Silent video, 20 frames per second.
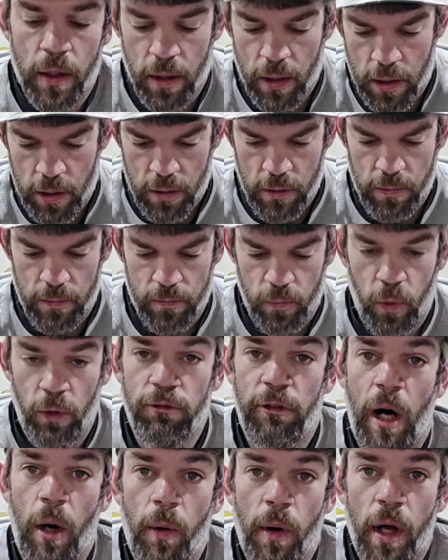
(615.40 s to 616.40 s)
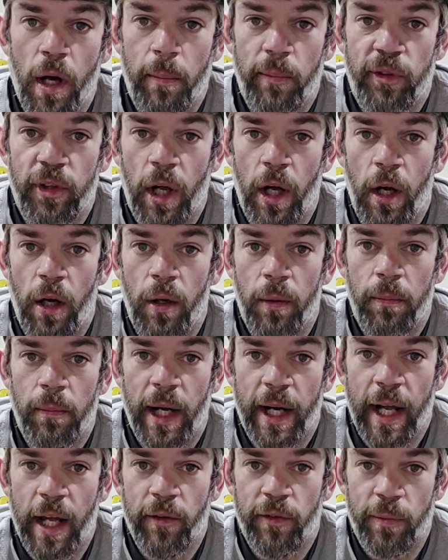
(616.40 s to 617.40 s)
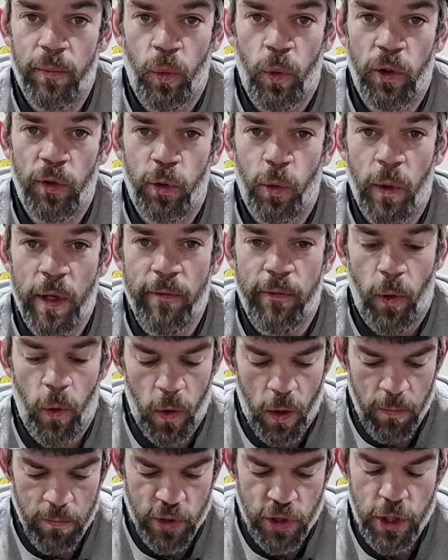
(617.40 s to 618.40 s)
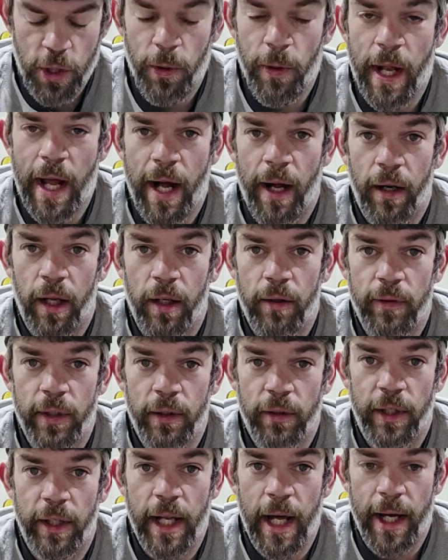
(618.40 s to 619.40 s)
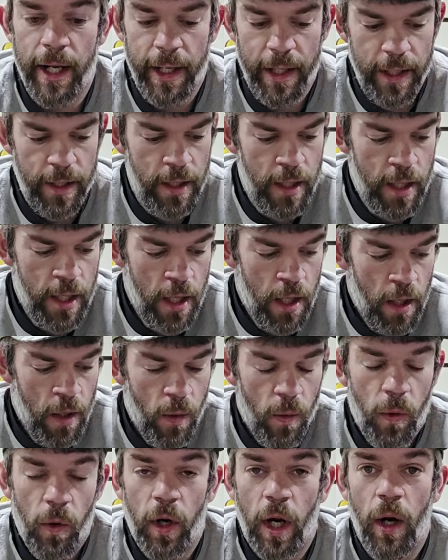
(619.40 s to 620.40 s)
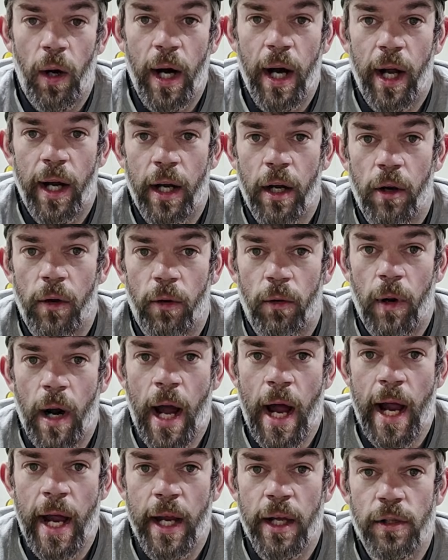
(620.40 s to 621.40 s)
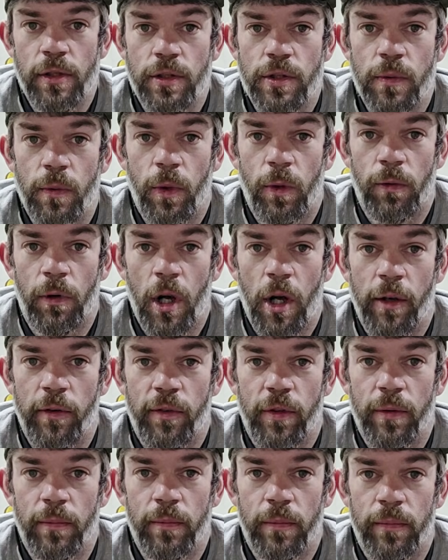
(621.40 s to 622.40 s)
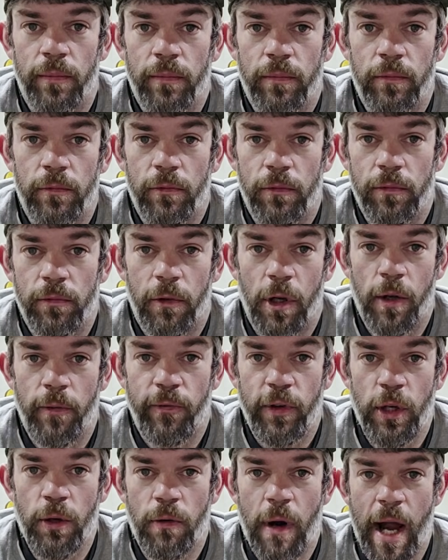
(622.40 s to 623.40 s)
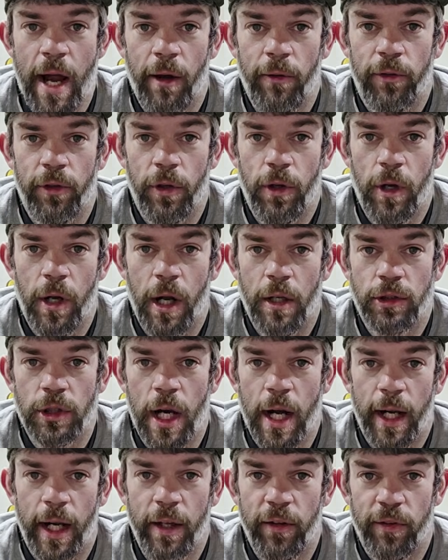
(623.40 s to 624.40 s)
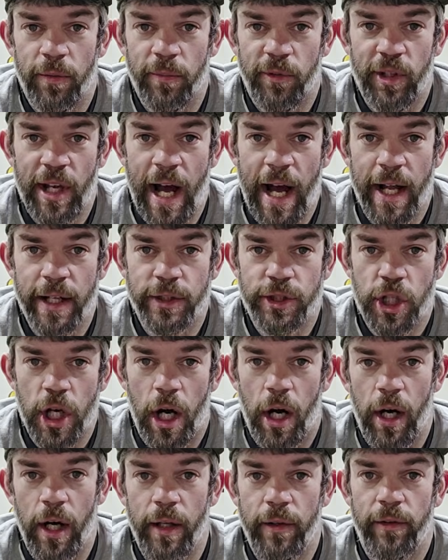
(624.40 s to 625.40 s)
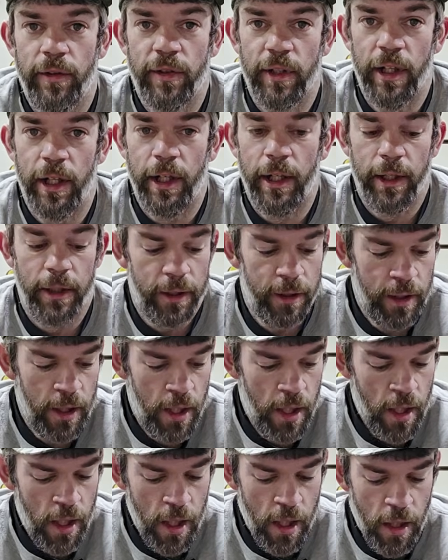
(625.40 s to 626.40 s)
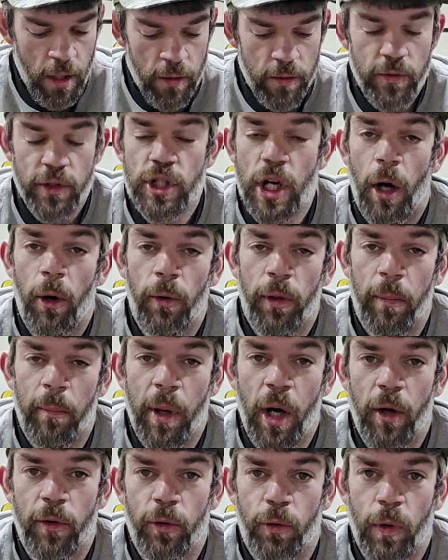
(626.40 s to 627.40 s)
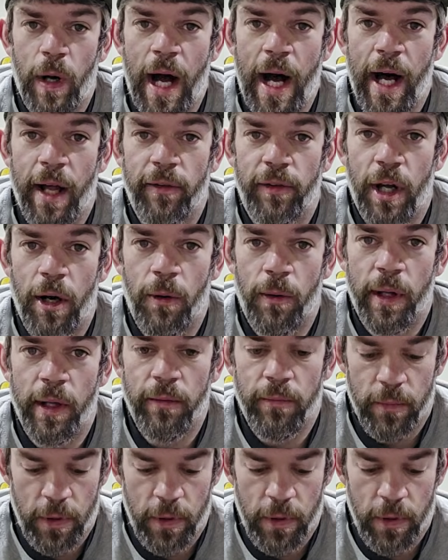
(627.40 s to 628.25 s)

We'll load up some. I got some 124 I'm gonna shoot out of it today. We'll go out here to the range. We'll run a few rounds through it. I'll try to get some side shots, show the muzzle rise on it.